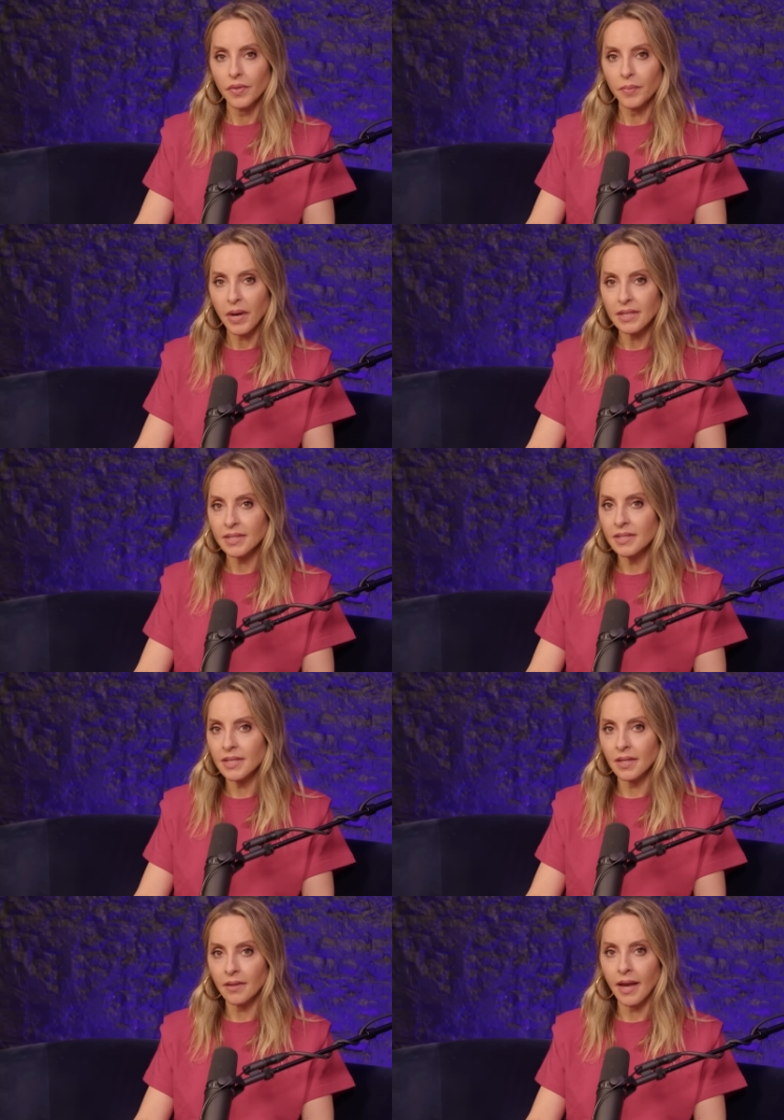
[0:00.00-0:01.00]
the presence
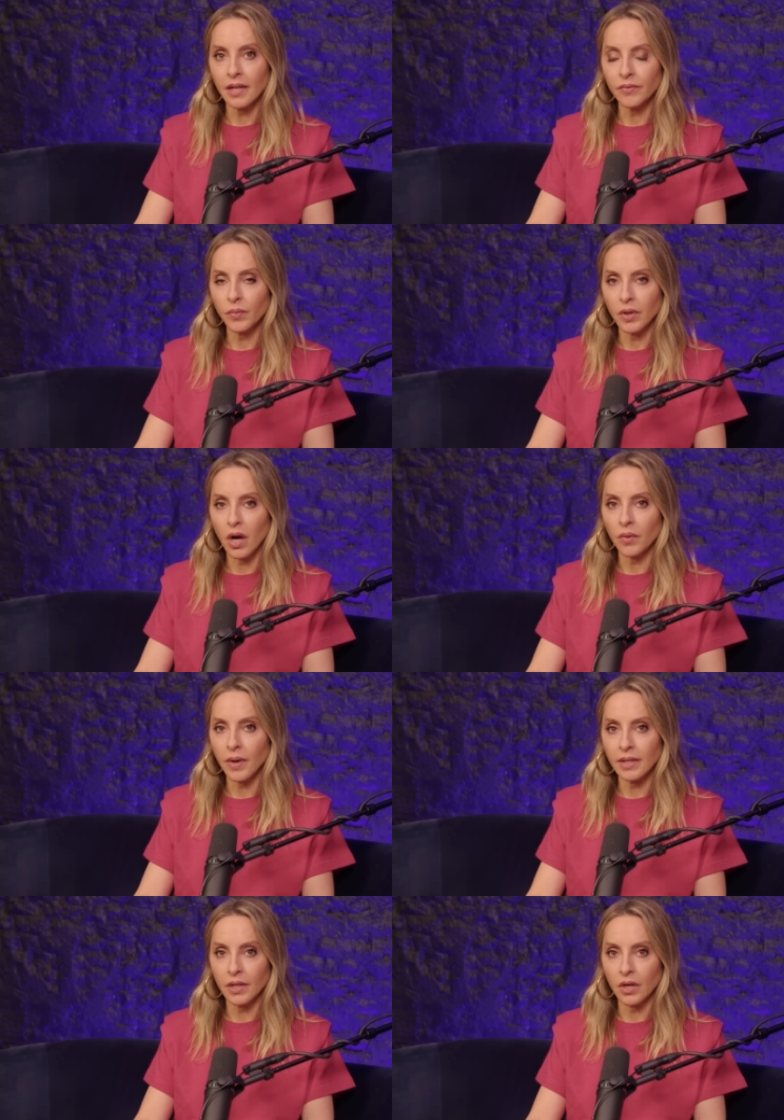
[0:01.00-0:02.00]
and the light of who we are
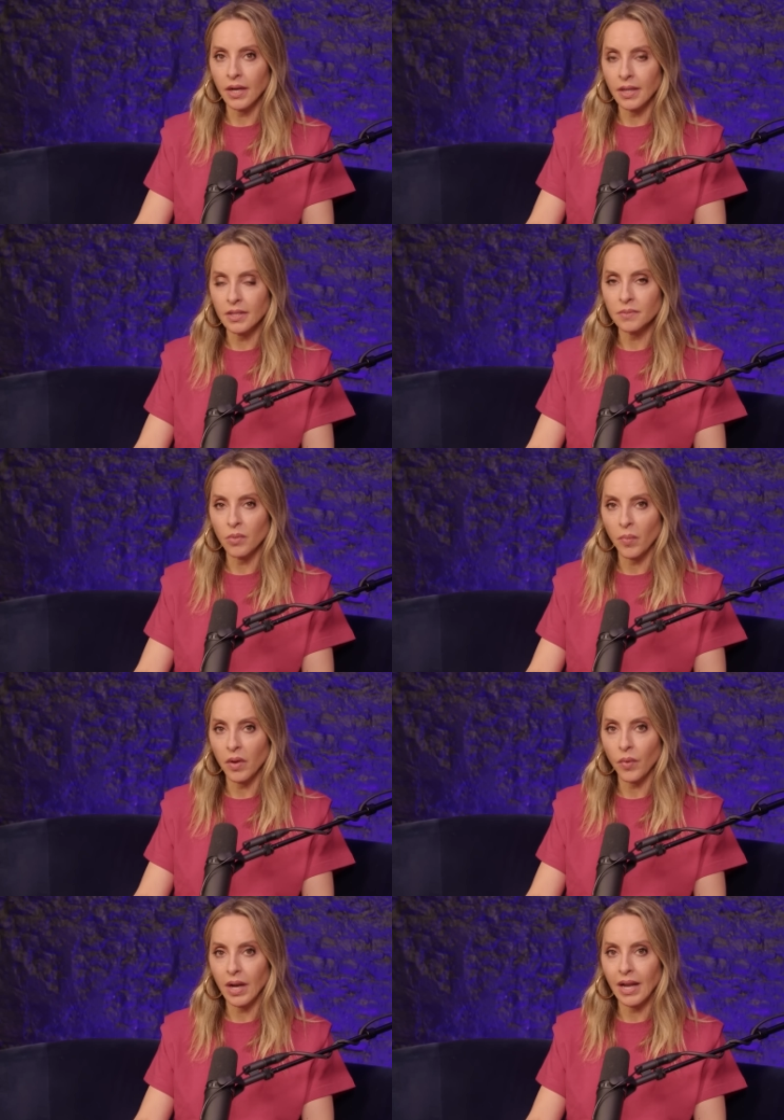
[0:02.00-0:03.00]
right here in this
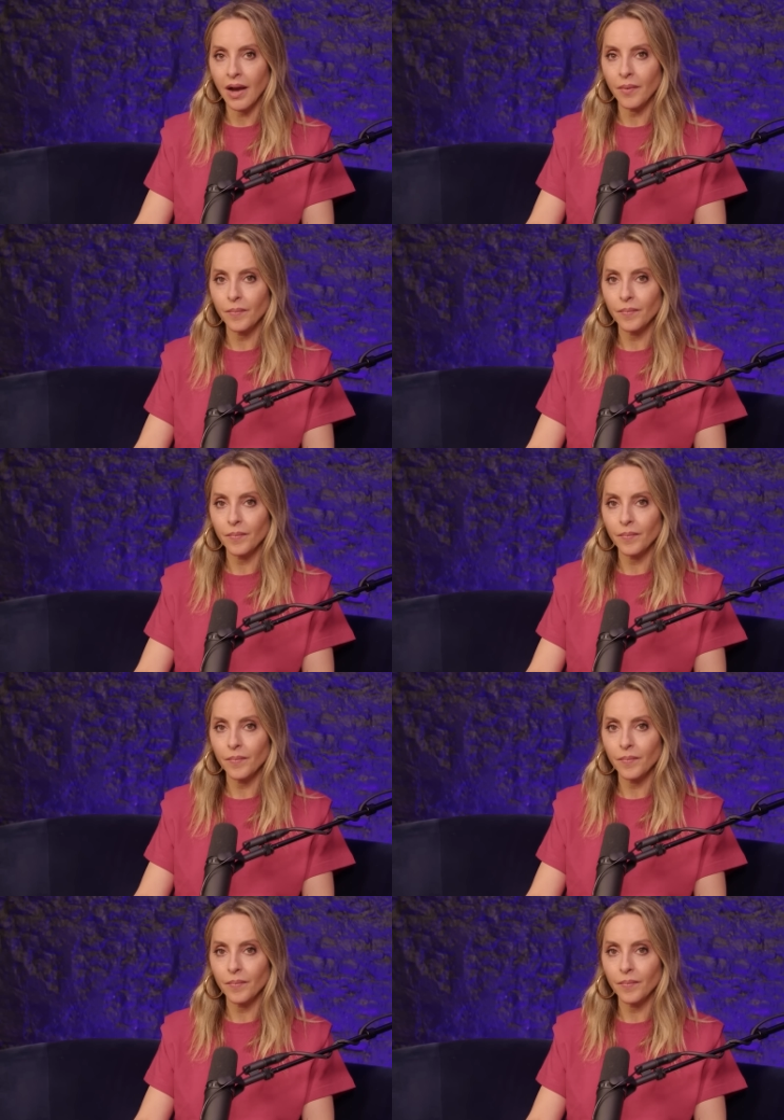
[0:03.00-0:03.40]
moment right now.